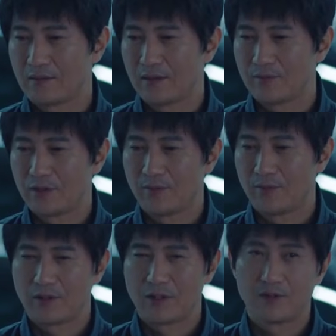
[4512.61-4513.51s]
Officer
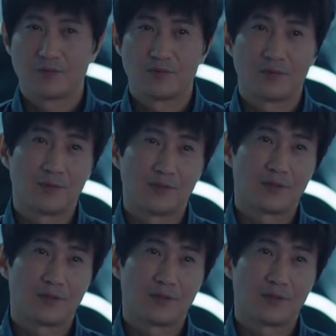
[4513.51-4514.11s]
Kang only found